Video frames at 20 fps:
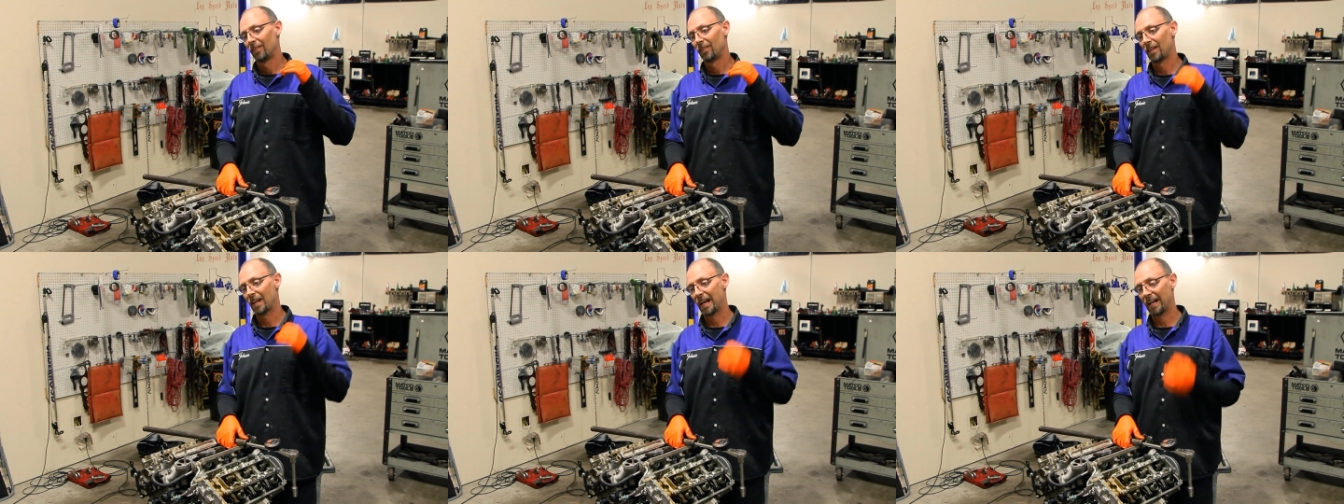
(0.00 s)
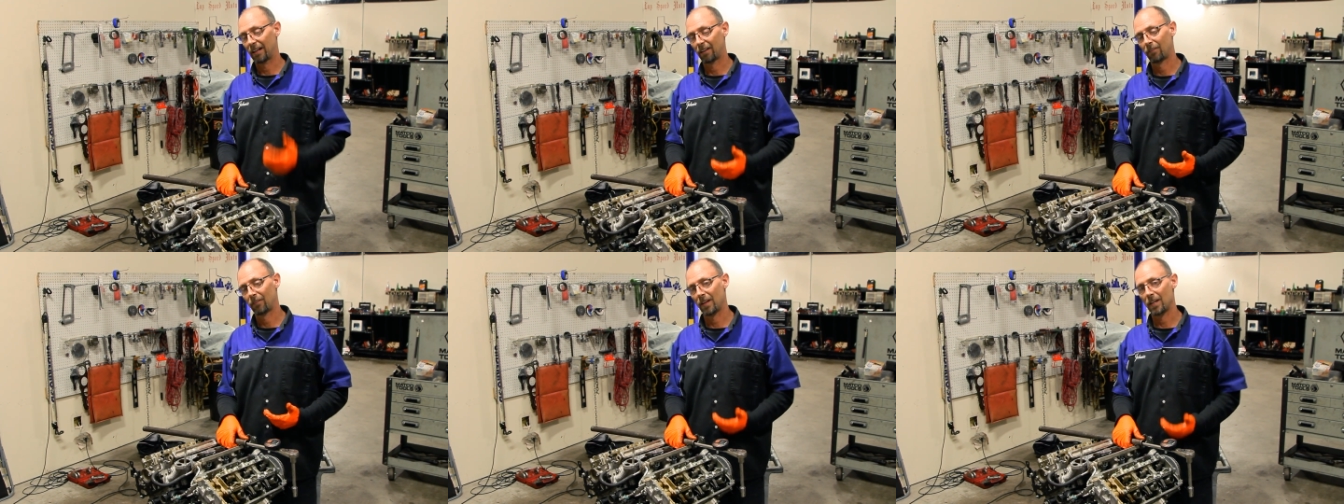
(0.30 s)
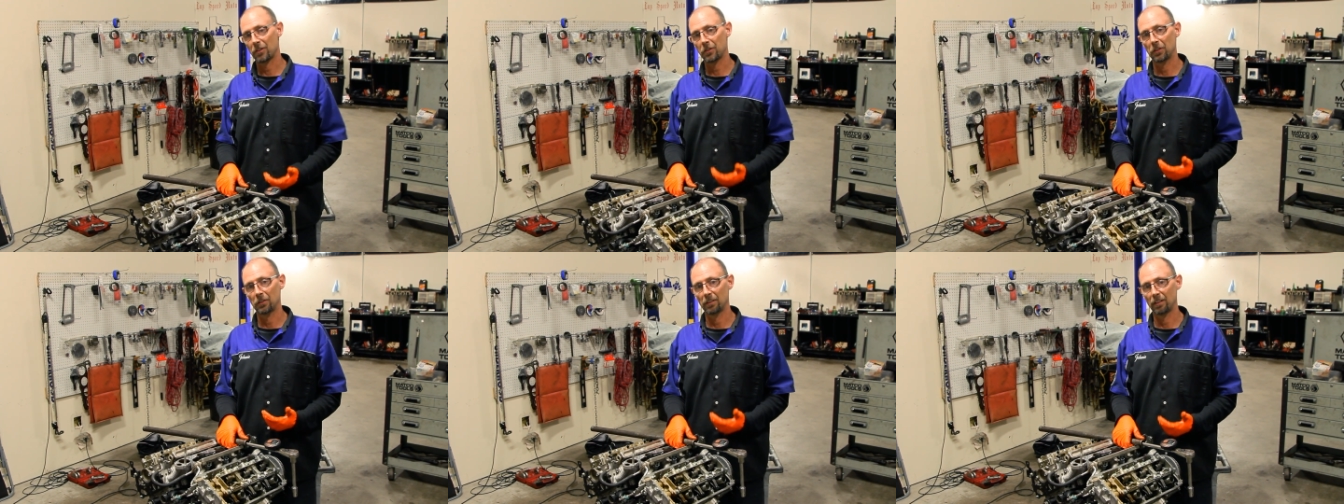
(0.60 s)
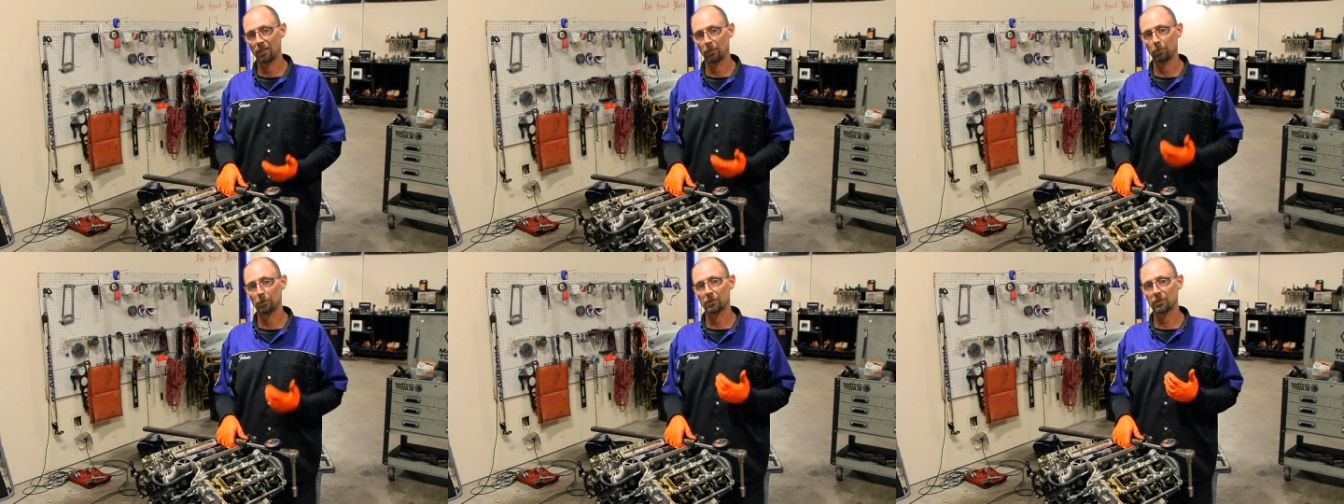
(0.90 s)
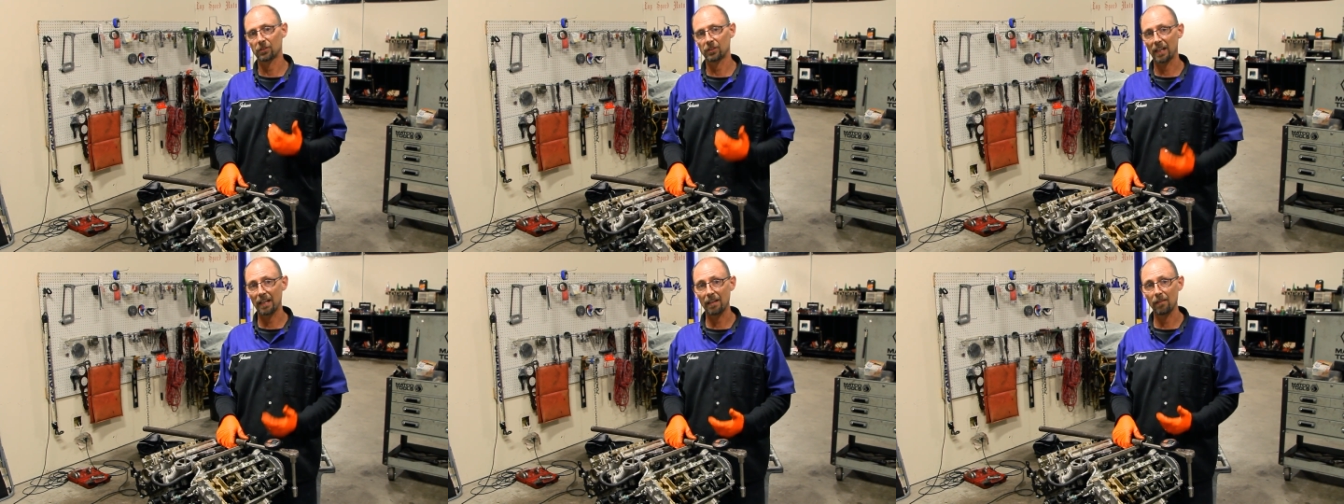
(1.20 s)
The aggravation that it will
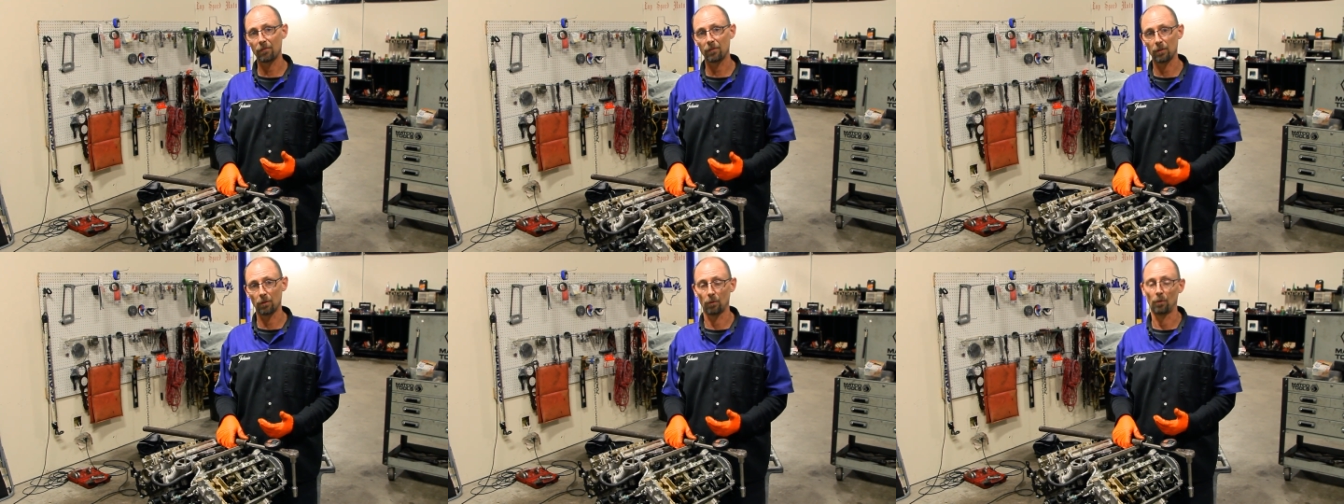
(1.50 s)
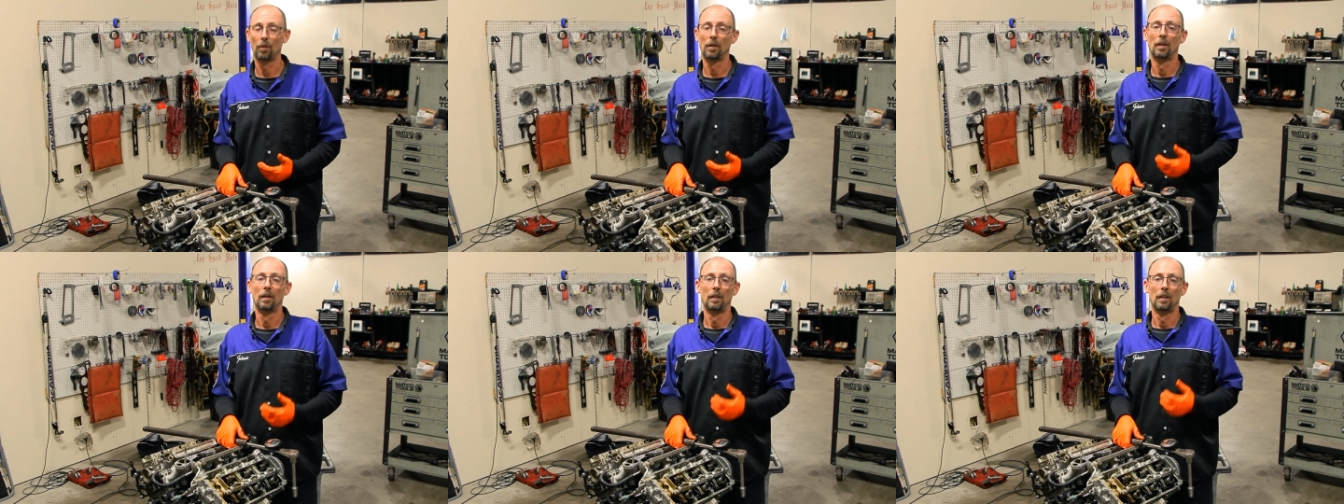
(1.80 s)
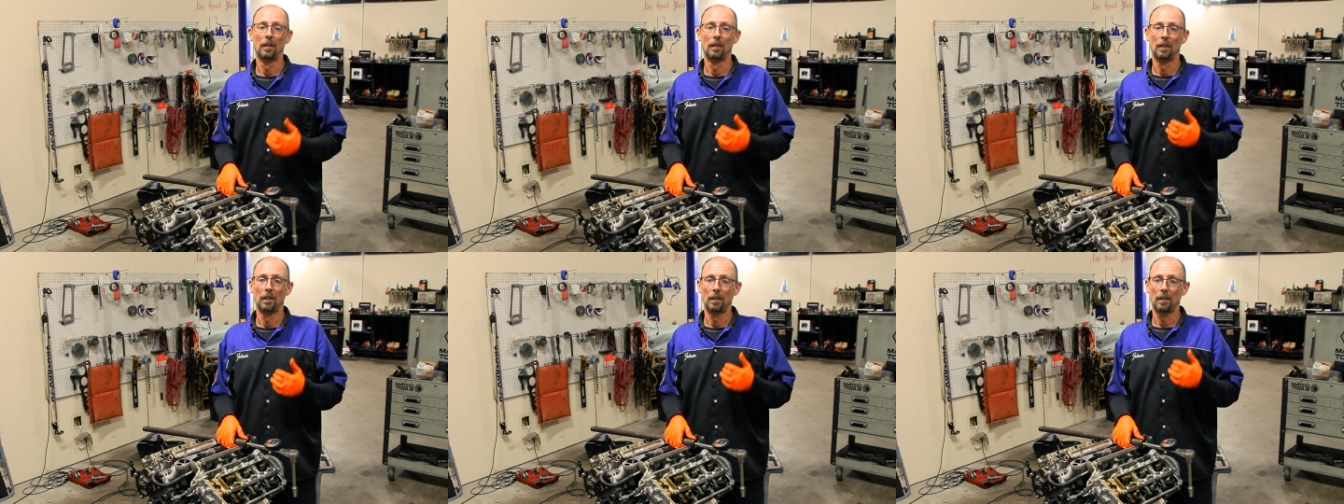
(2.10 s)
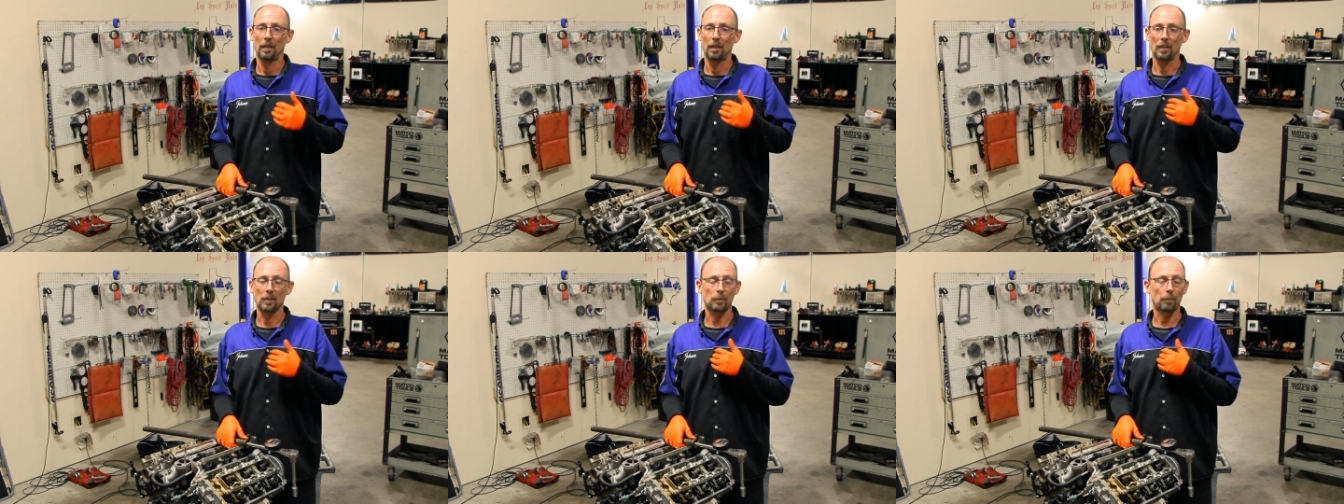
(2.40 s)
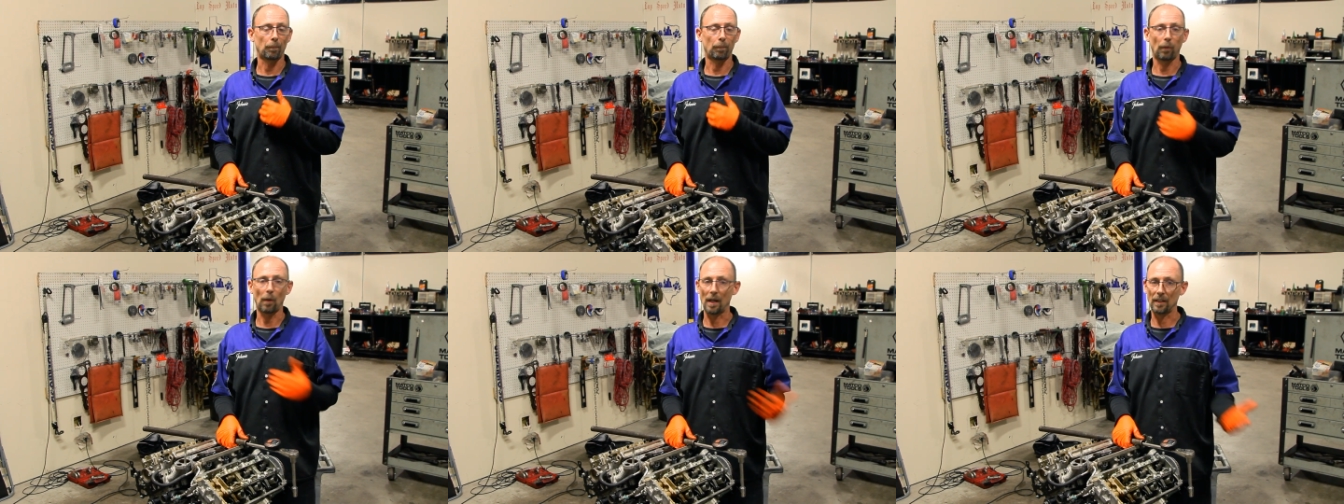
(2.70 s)
save you is
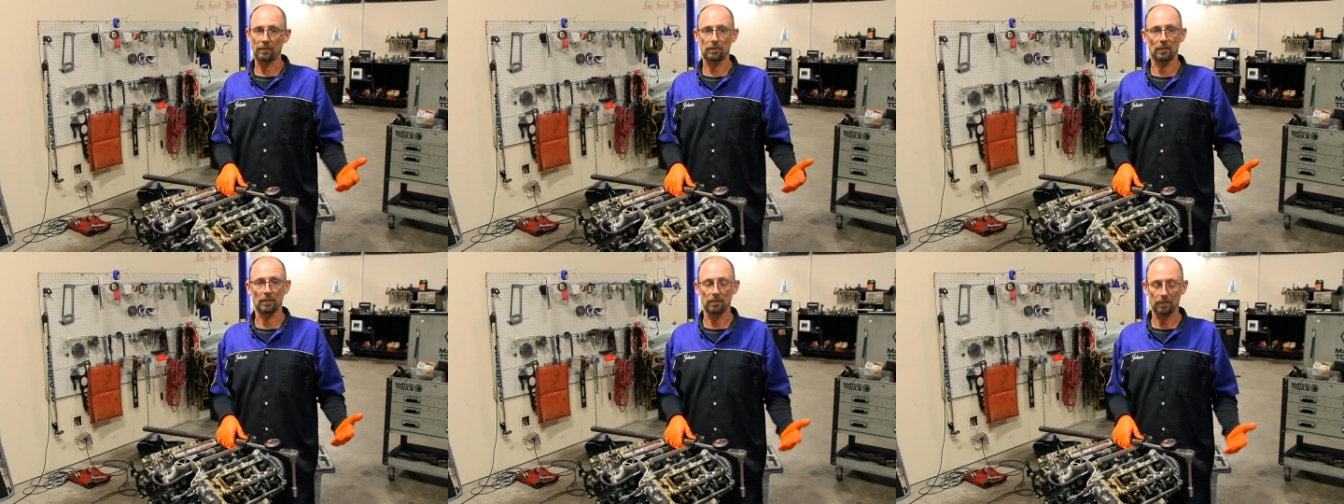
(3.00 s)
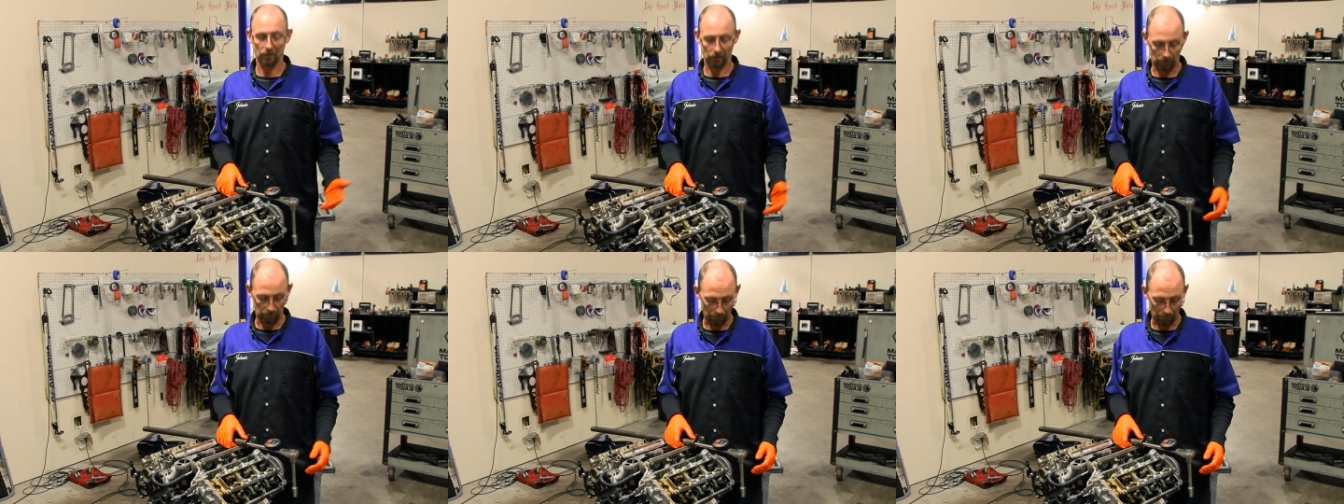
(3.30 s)
priceless.